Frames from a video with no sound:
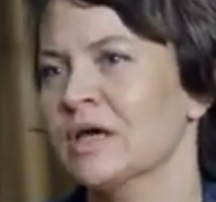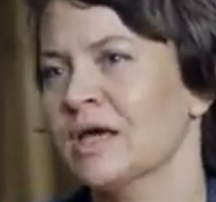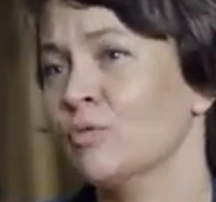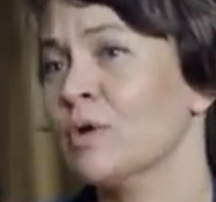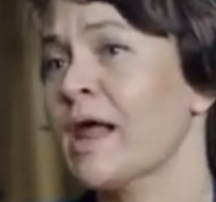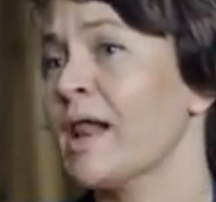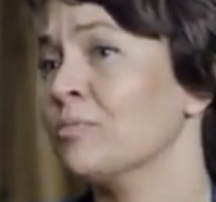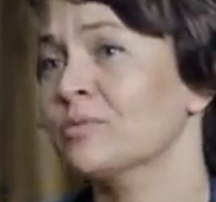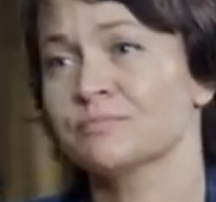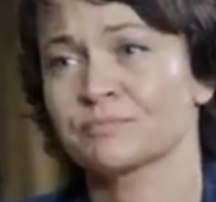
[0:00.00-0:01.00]
It will
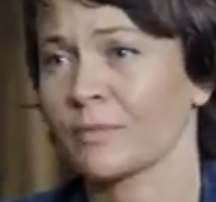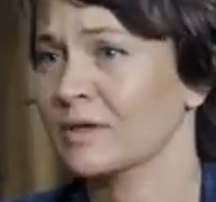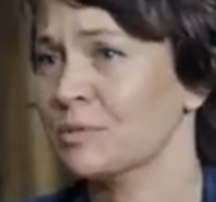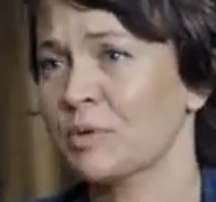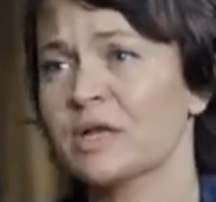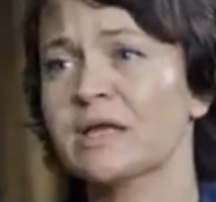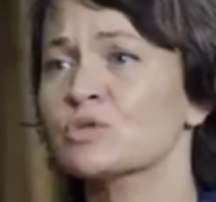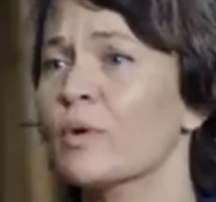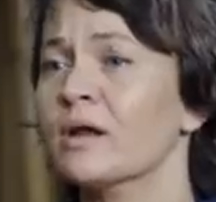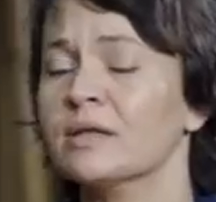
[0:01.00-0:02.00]
help typically as
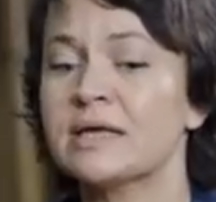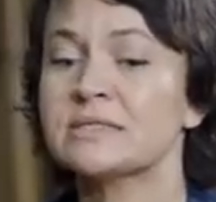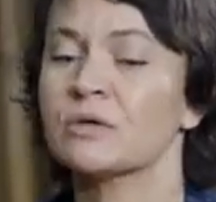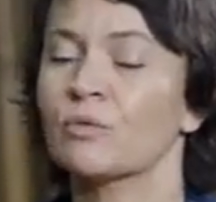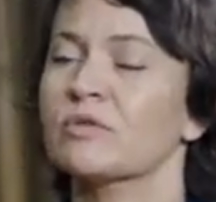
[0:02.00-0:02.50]
well liaising